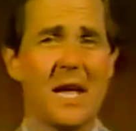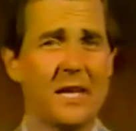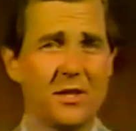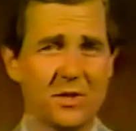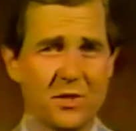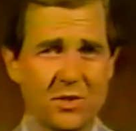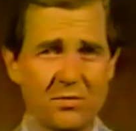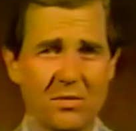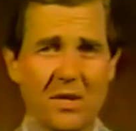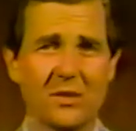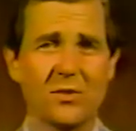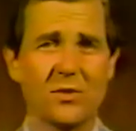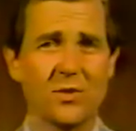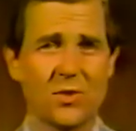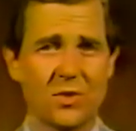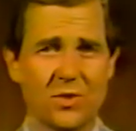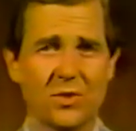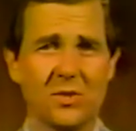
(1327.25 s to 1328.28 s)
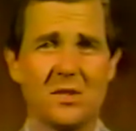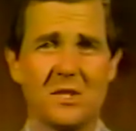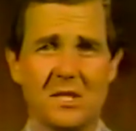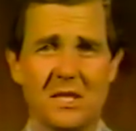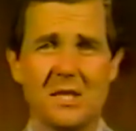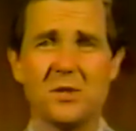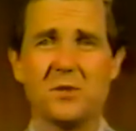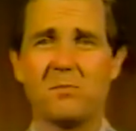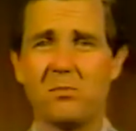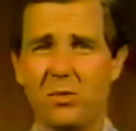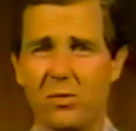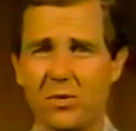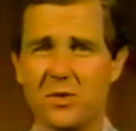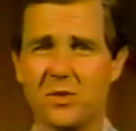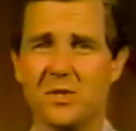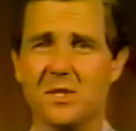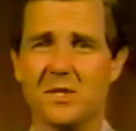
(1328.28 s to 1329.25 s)
An instructor should teach
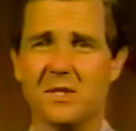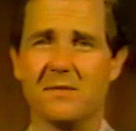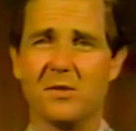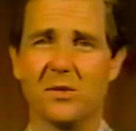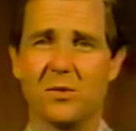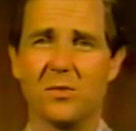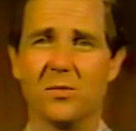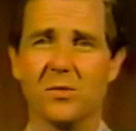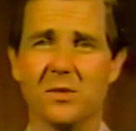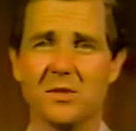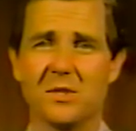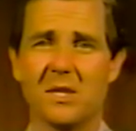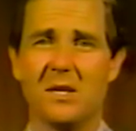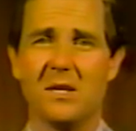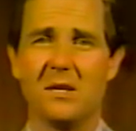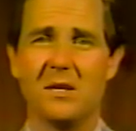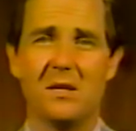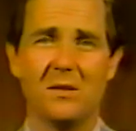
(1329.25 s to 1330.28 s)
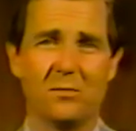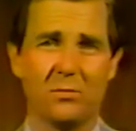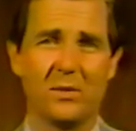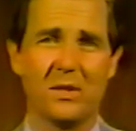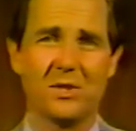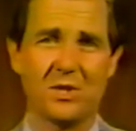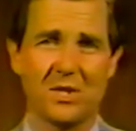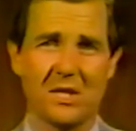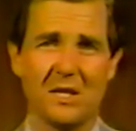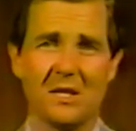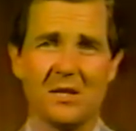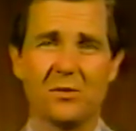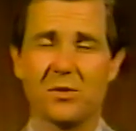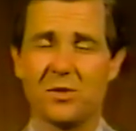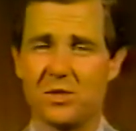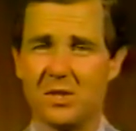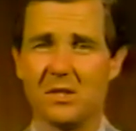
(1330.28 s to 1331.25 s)
portions of the course in which he
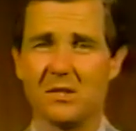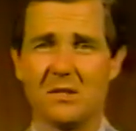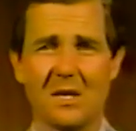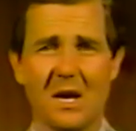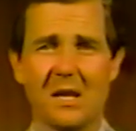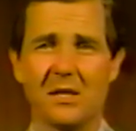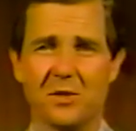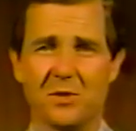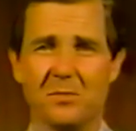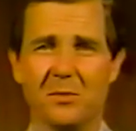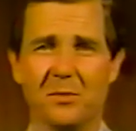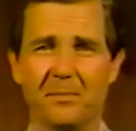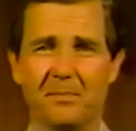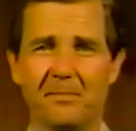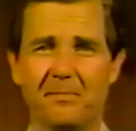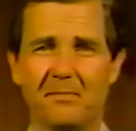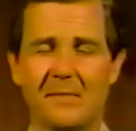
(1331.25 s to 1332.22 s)
or she is knowledgeable.